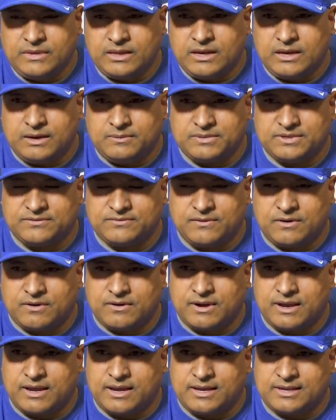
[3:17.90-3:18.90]
As
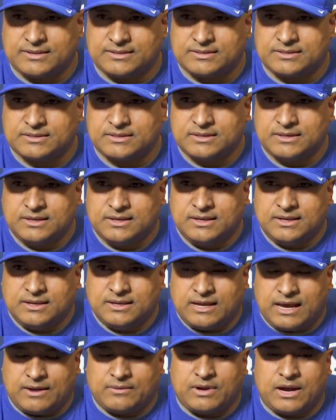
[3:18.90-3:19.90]
far as
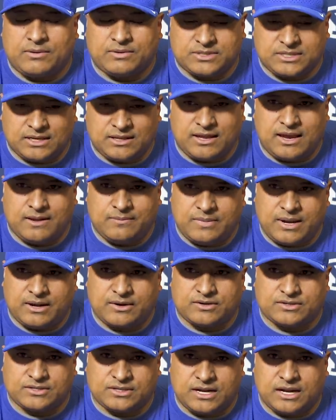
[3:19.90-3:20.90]
I would say
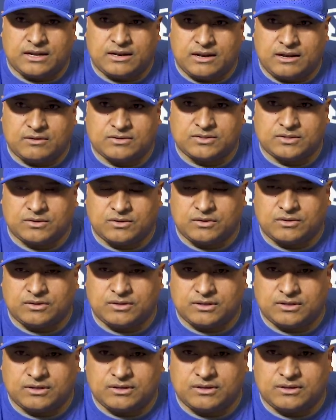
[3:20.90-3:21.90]
linebackers, and I also go
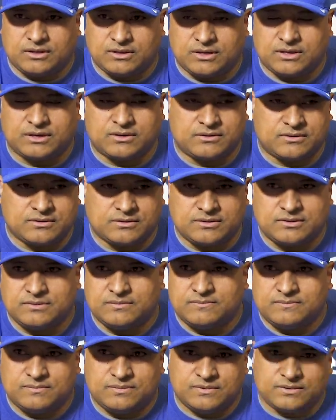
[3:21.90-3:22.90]
to the
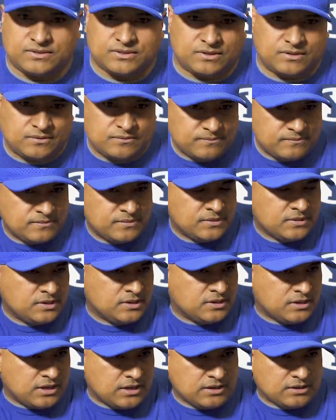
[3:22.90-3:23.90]
kickers. So
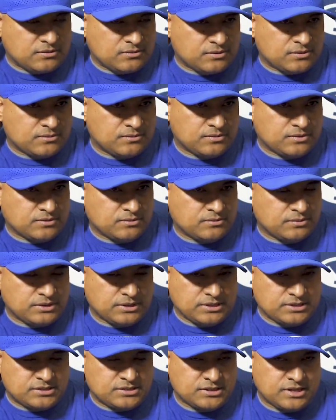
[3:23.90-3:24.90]
I think we're
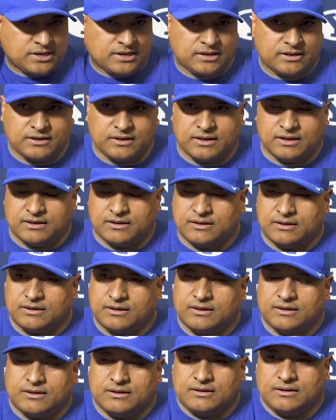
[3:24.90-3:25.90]
really set
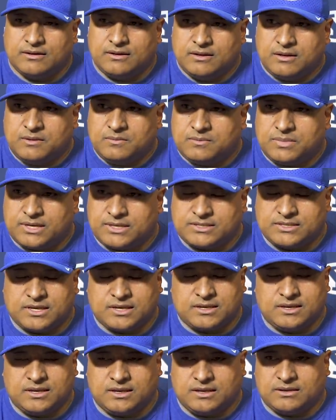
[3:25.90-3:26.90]
at place
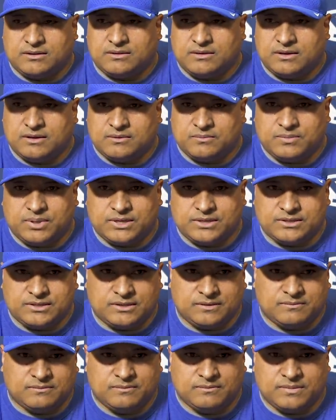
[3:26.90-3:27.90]
kicking and
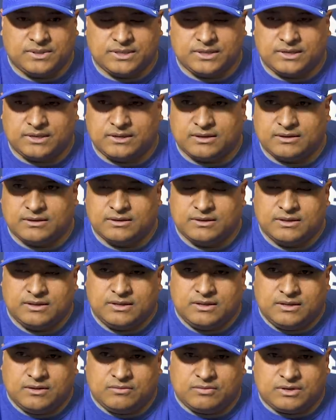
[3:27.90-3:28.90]
punting, but
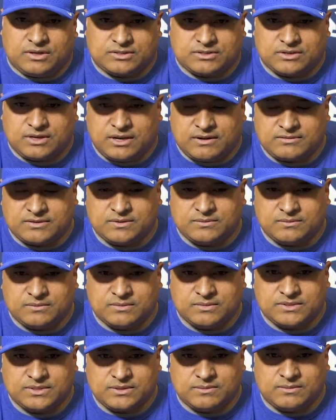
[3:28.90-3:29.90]
we also have
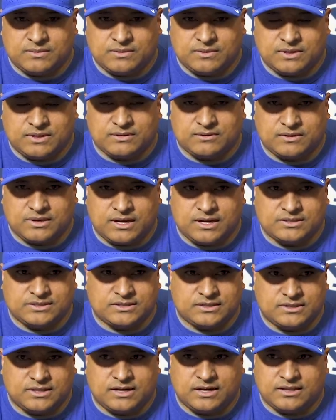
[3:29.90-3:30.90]
some other
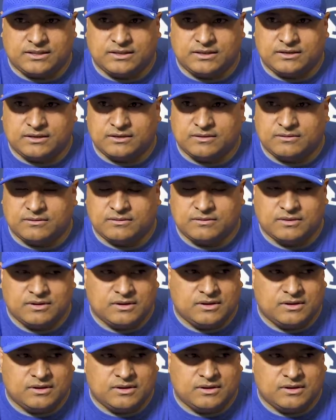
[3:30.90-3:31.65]
guys that I think can,